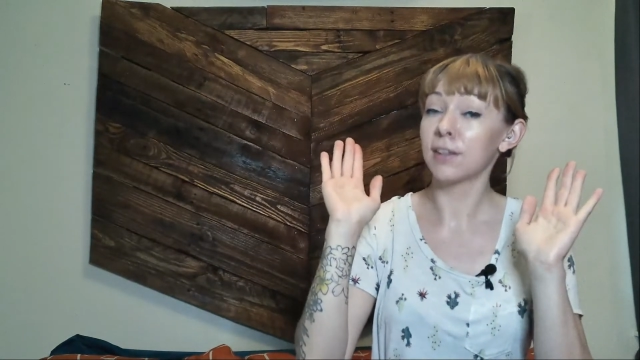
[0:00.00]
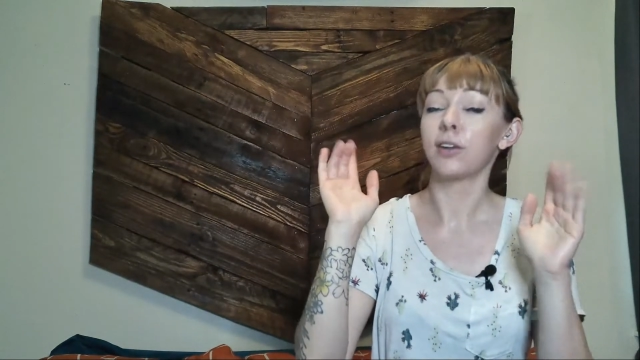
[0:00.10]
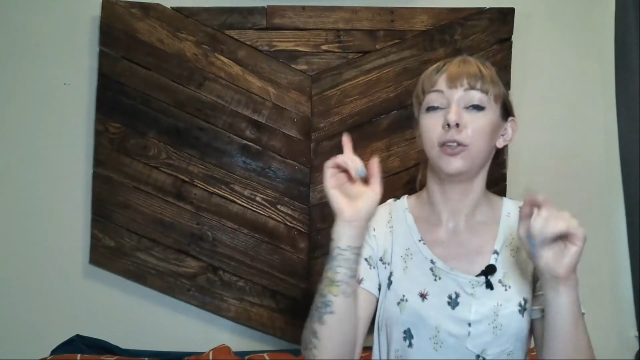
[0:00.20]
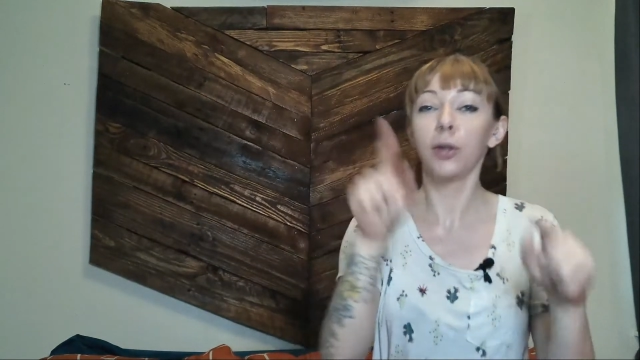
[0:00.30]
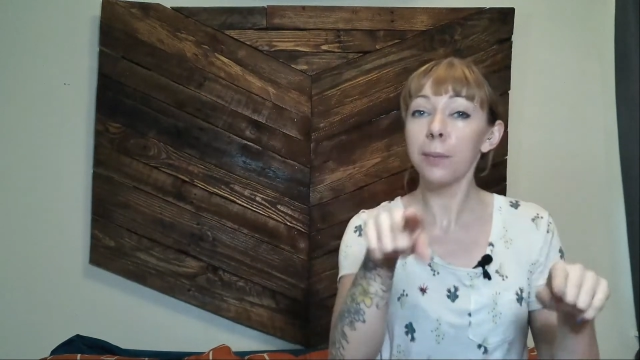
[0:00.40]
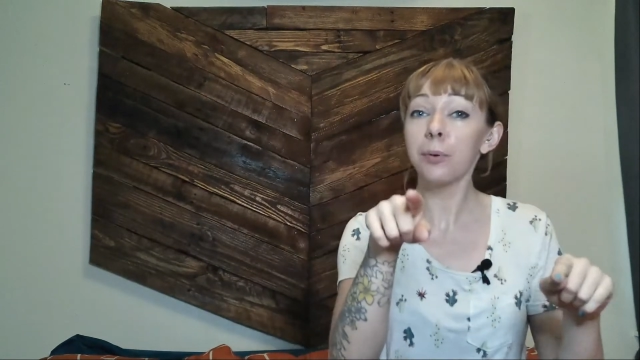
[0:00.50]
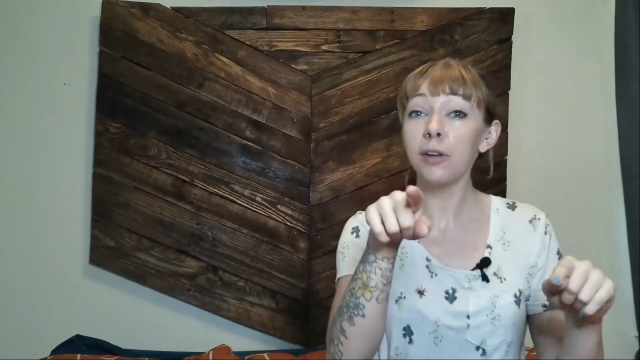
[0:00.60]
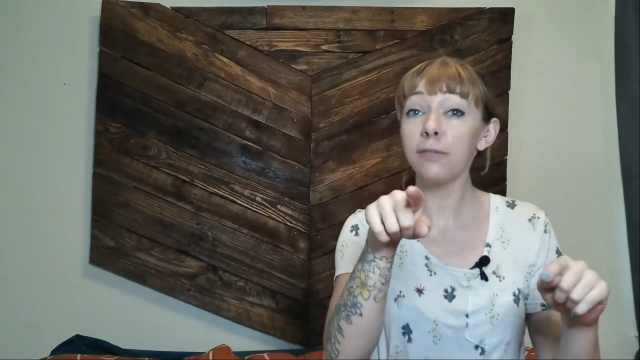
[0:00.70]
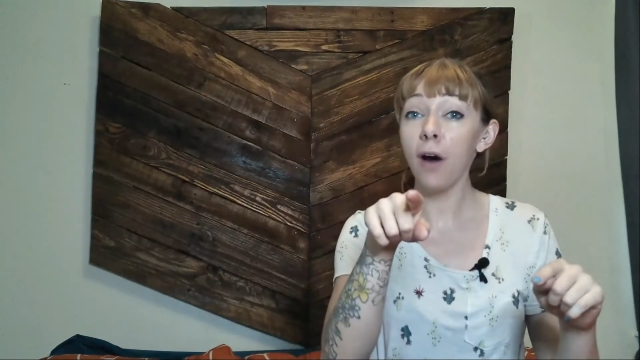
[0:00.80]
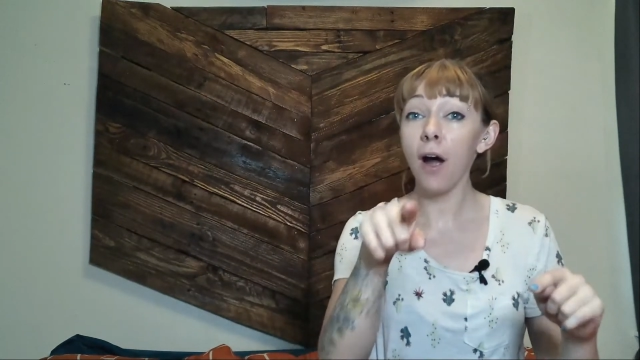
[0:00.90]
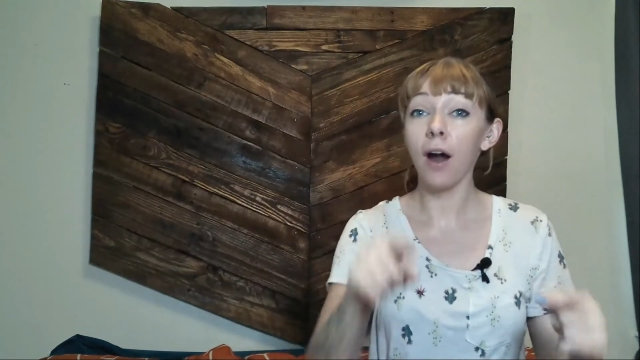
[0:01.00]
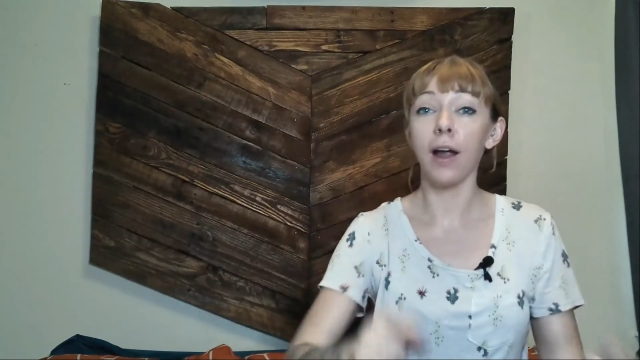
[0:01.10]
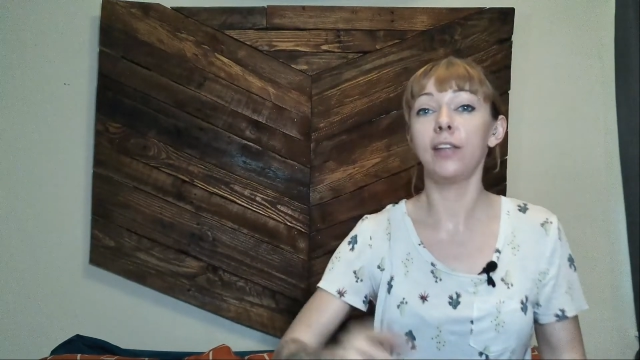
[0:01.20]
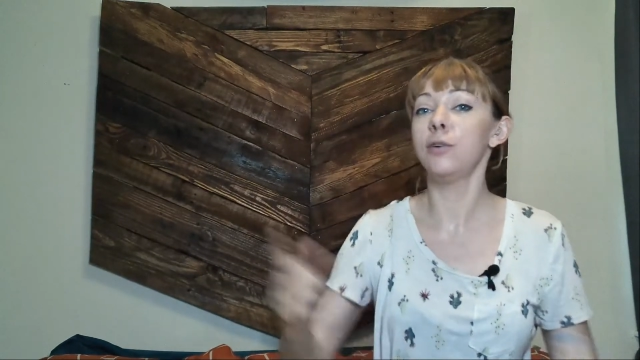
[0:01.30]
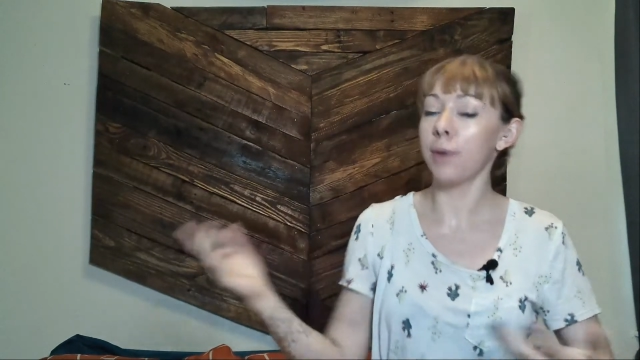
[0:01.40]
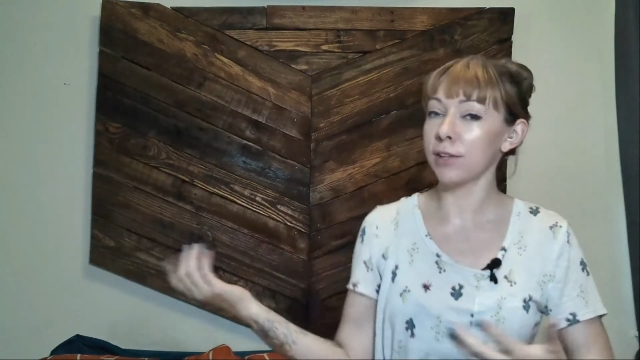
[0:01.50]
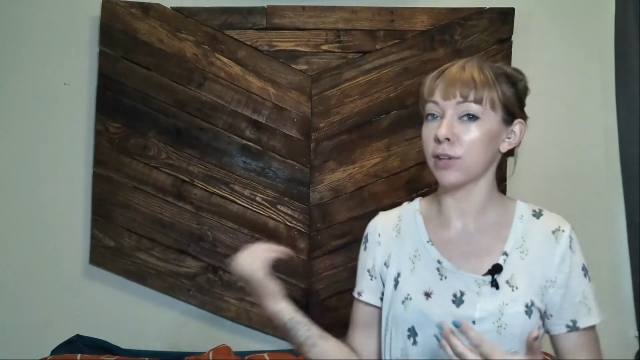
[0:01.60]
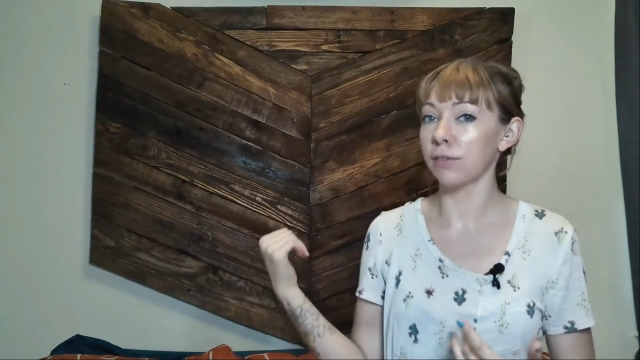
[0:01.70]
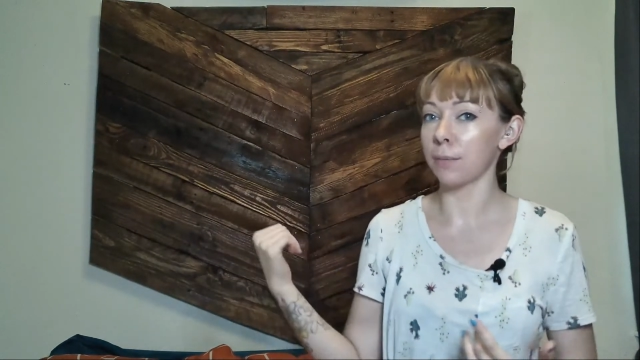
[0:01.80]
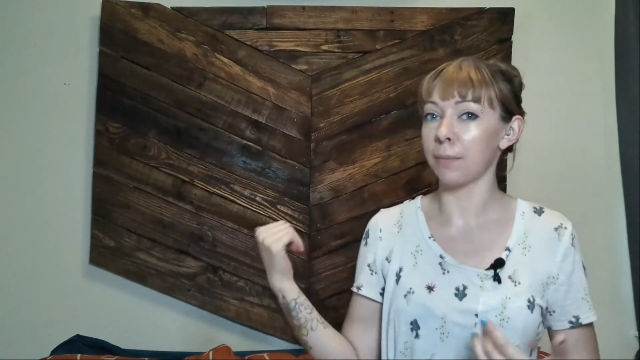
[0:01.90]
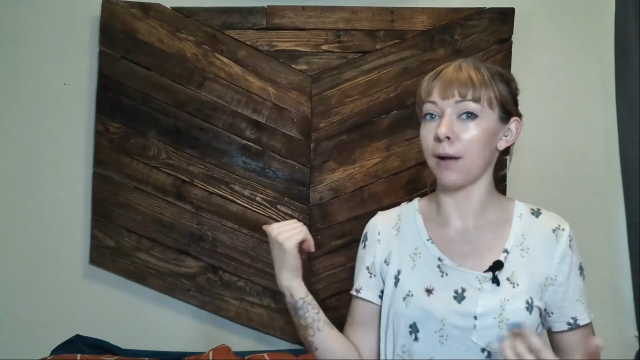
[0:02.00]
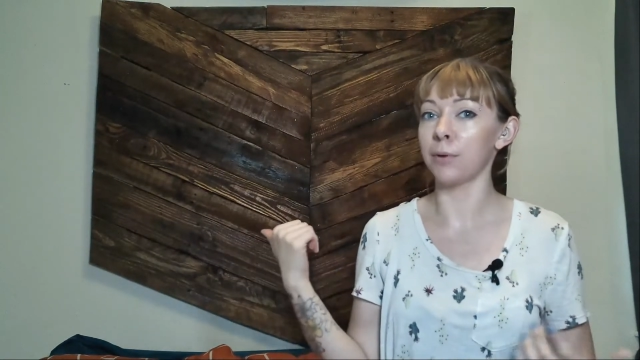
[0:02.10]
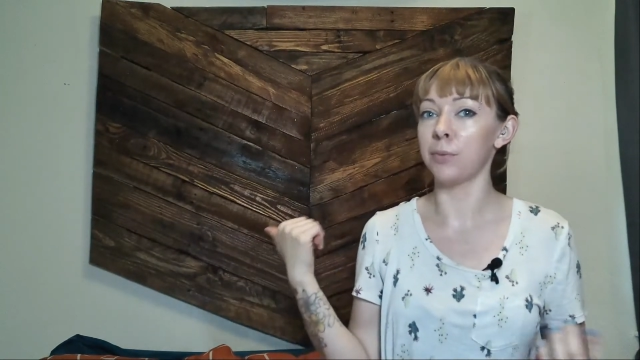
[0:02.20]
you'll get pretty far and you might solve that problem